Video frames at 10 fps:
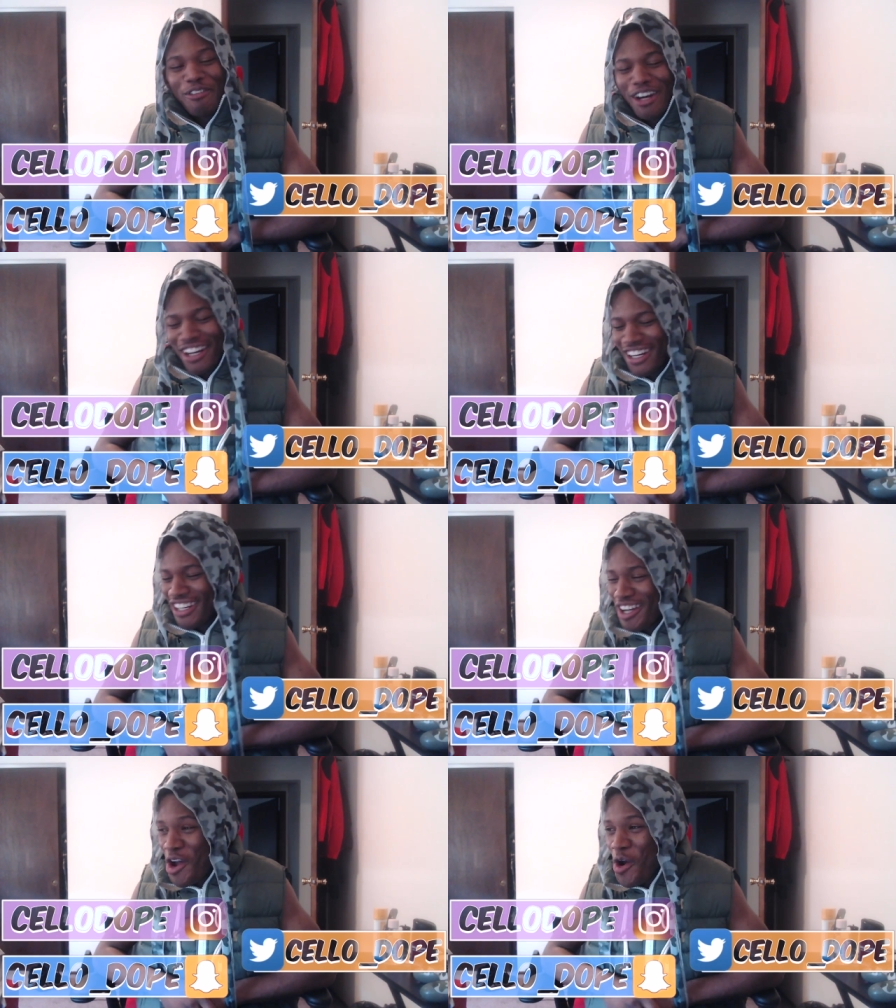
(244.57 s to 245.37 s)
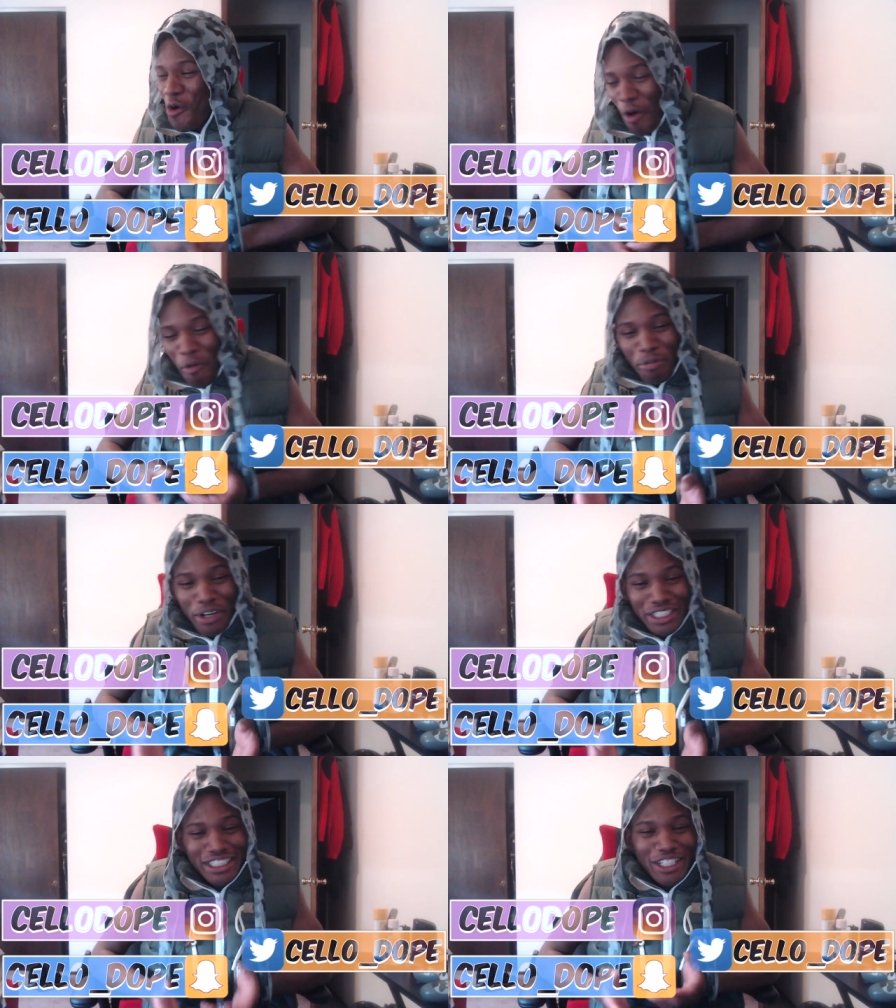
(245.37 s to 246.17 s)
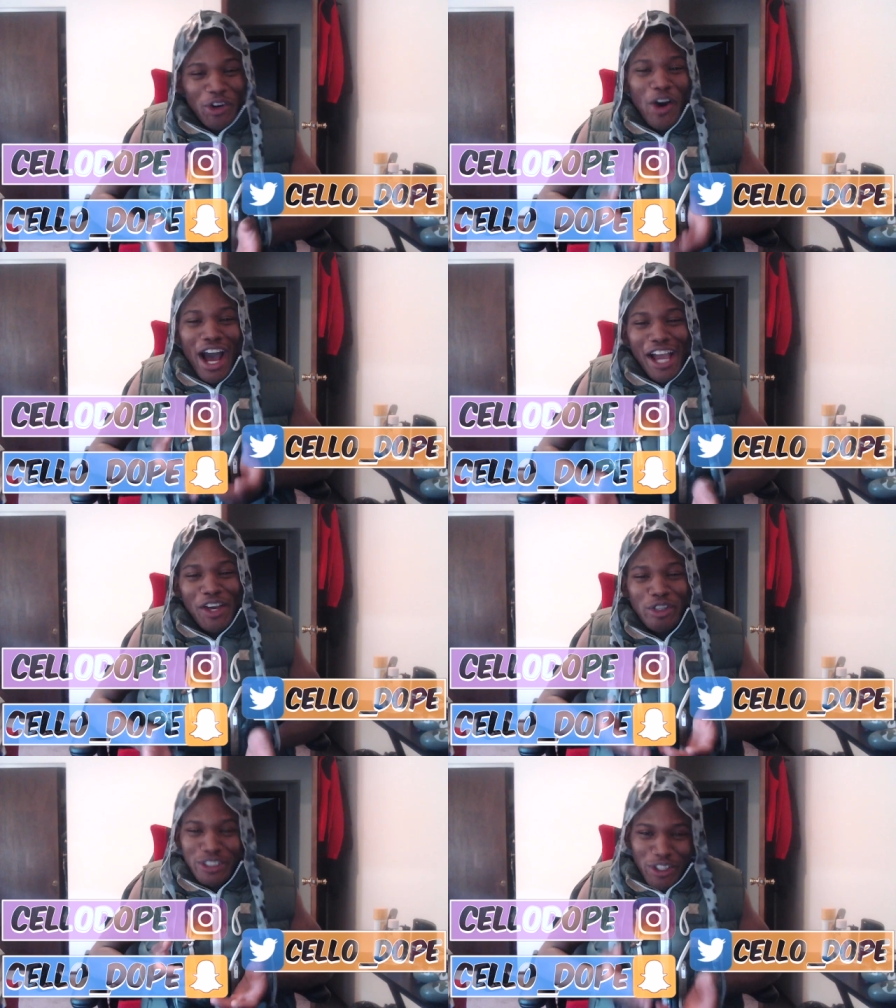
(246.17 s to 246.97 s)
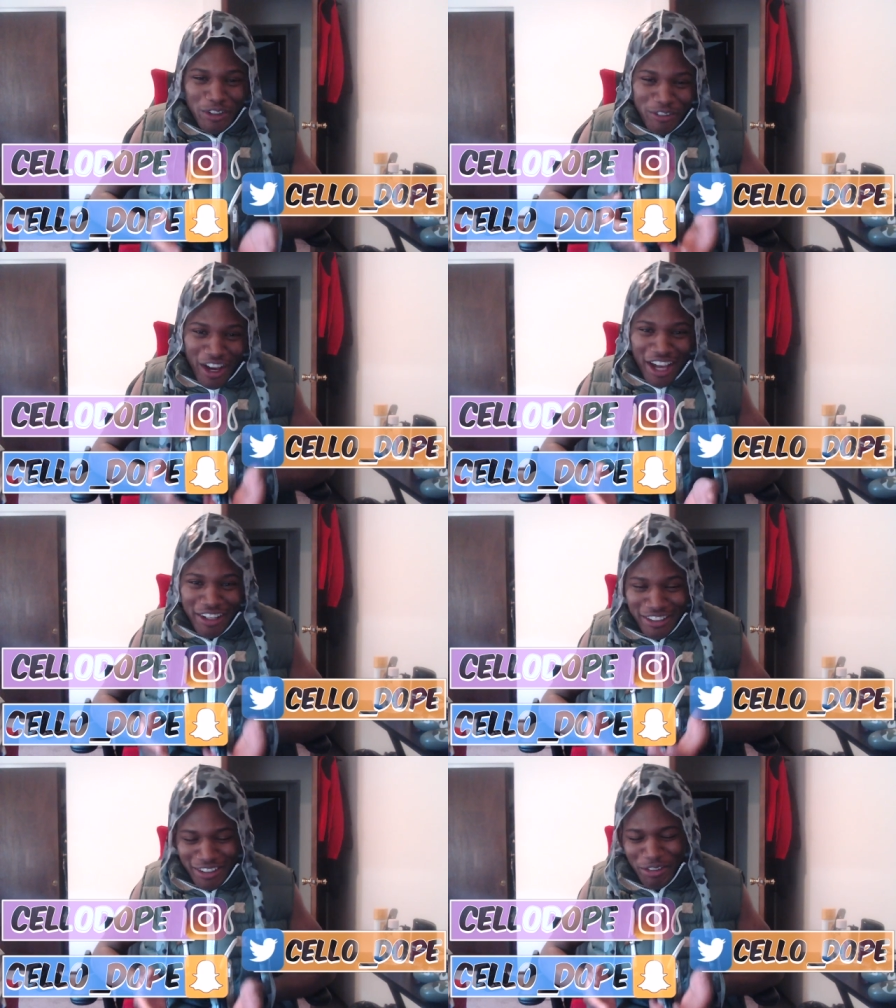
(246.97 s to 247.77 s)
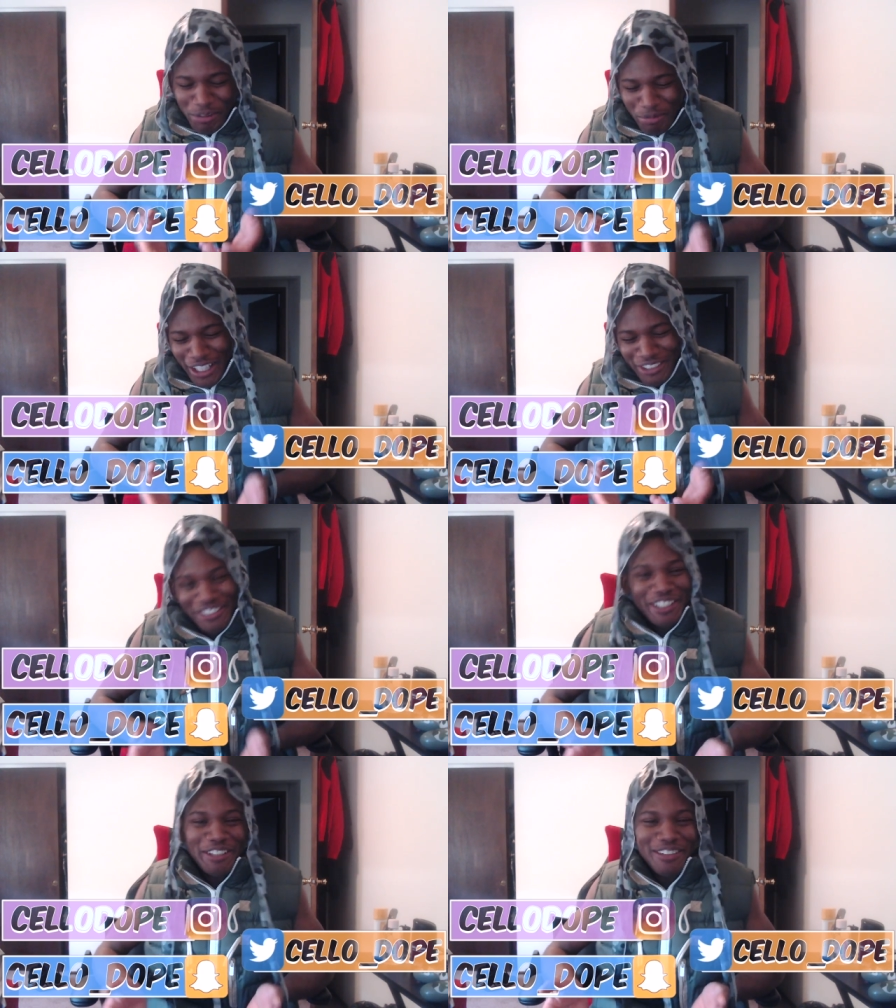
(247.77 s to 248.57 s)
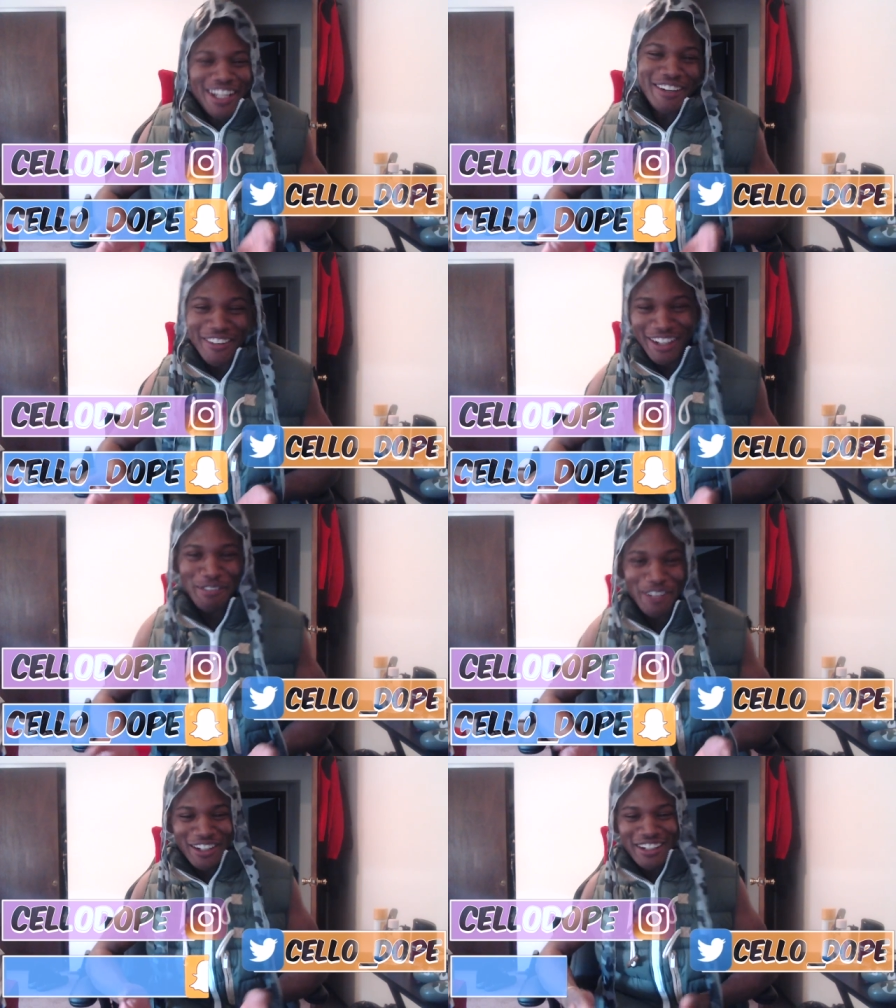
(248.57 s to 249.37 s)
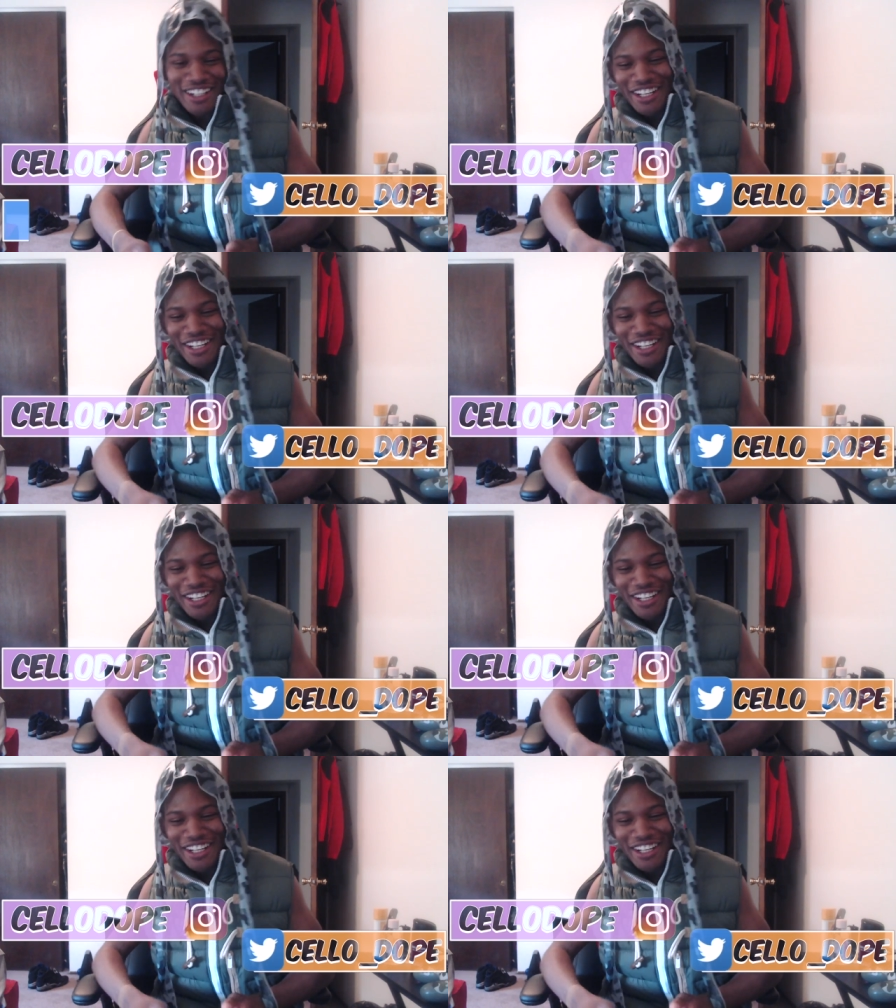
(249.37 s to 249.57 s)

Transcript: "What?" what prison in Ohio is gonna find a space for him? Like what, bro?